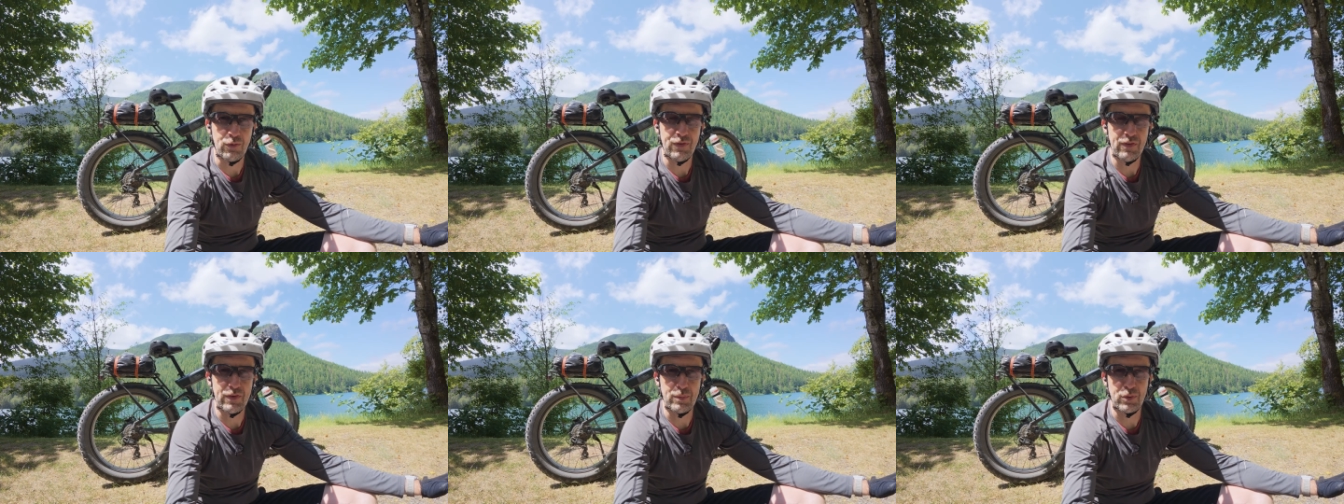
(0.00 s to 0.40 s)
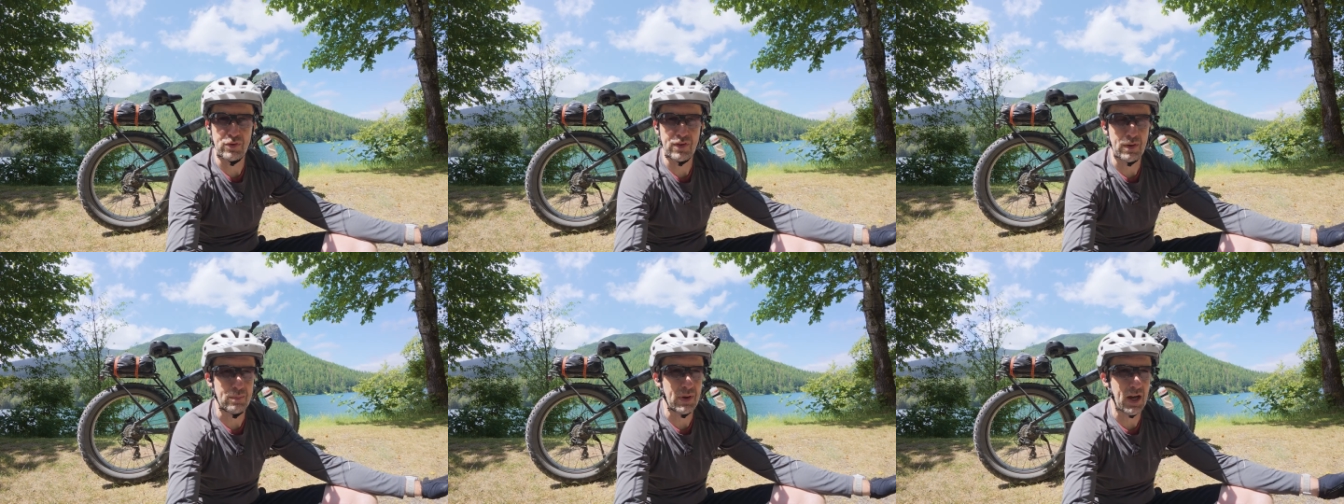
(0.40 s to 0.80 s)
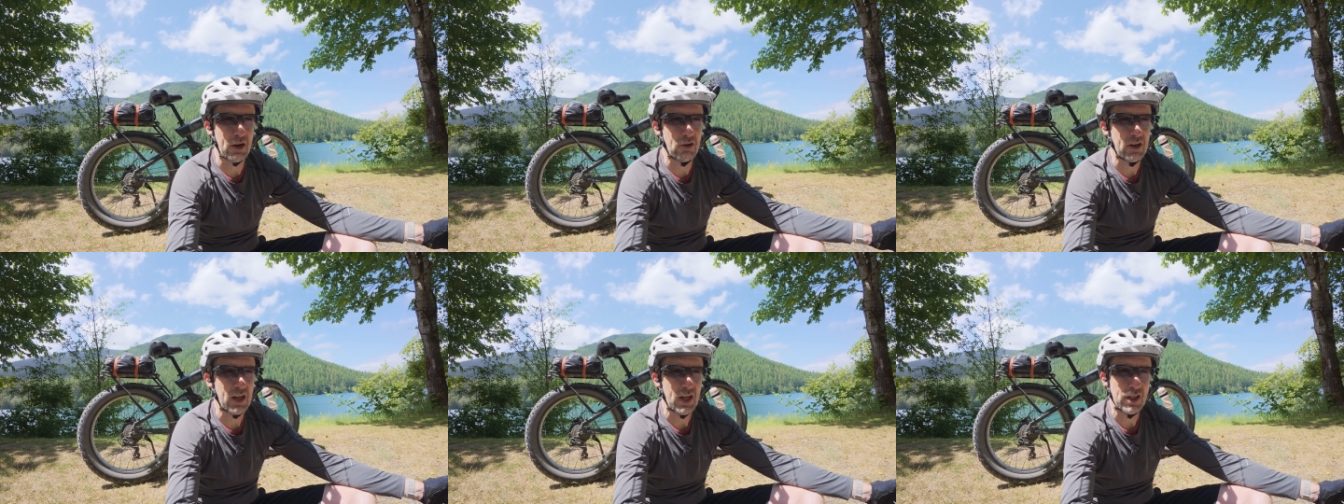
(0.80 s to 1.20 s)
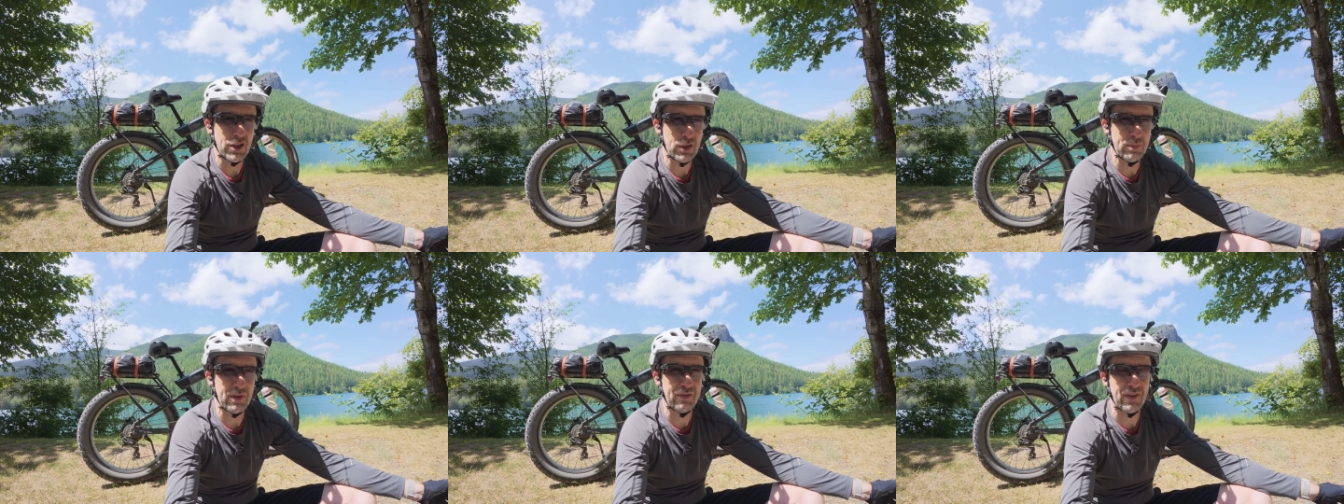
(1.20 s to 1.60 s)
50% battery, I
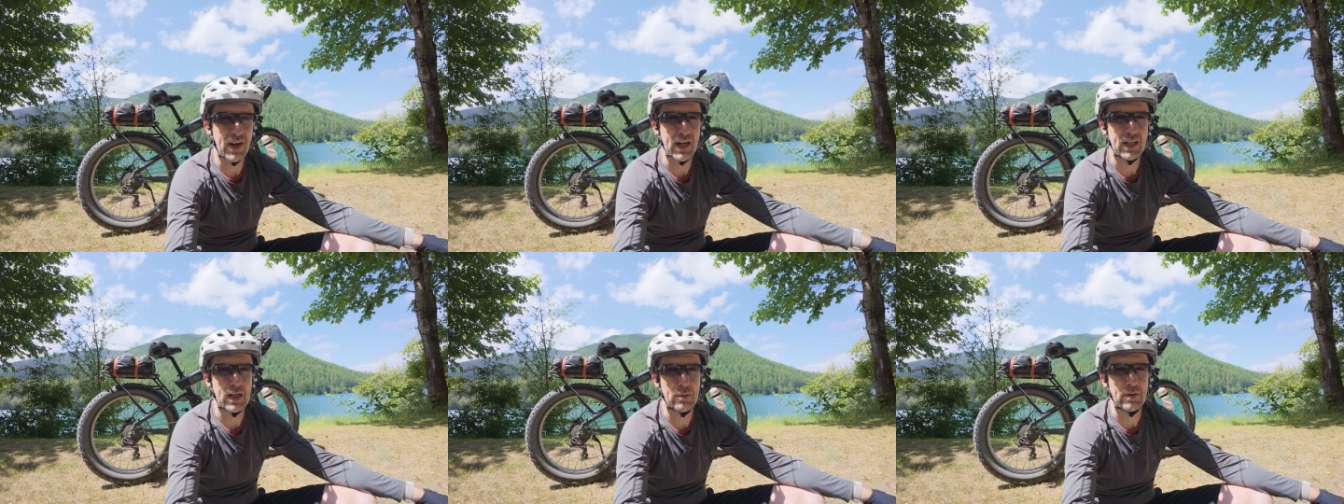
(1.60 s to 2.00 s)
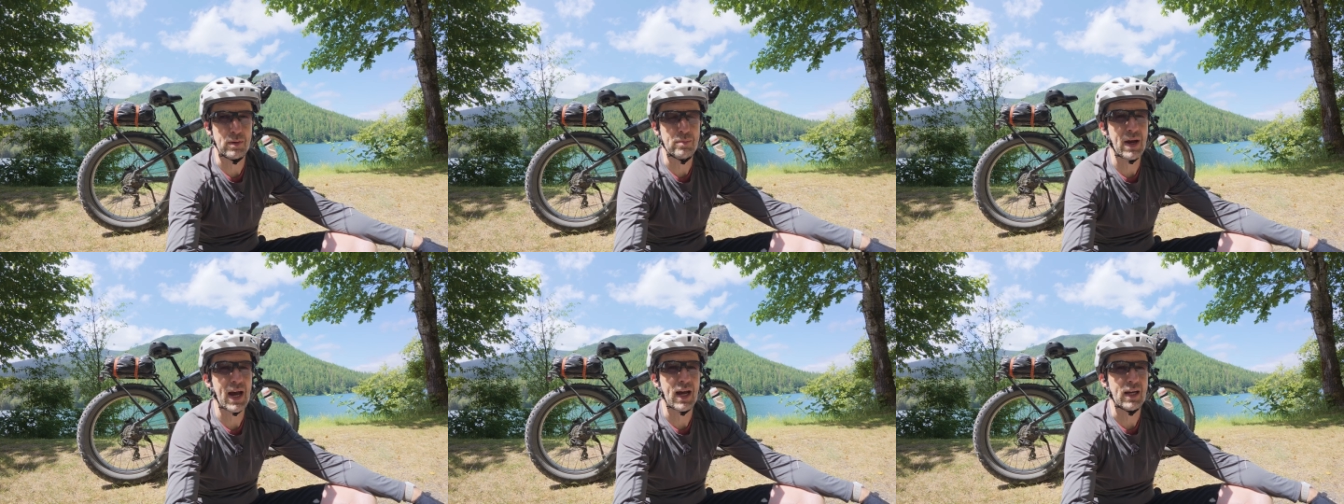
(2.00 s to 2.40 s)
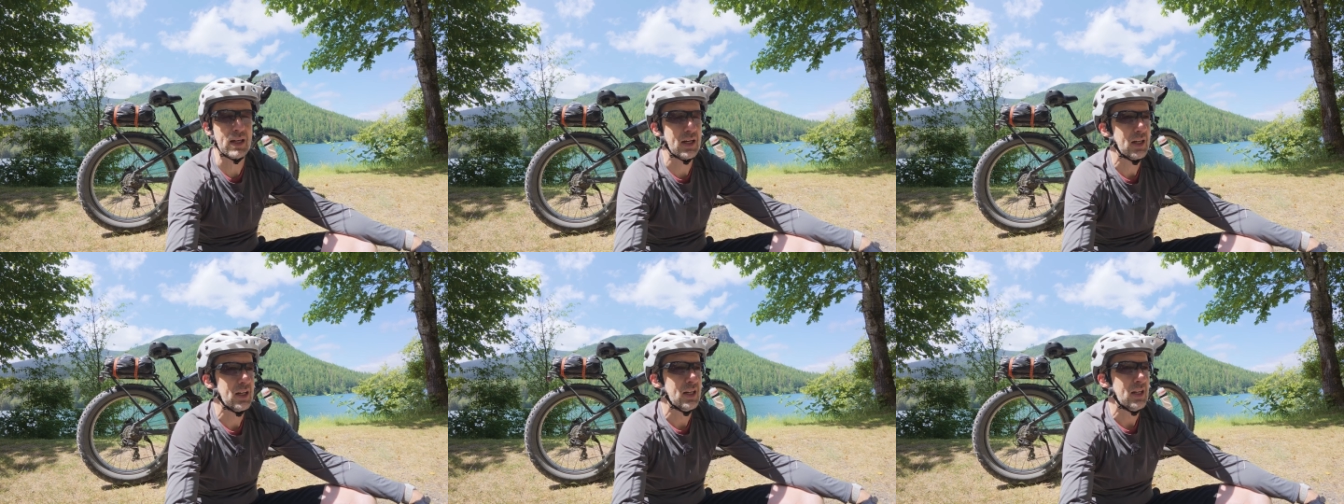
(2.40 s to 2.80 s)
should be fine coming back.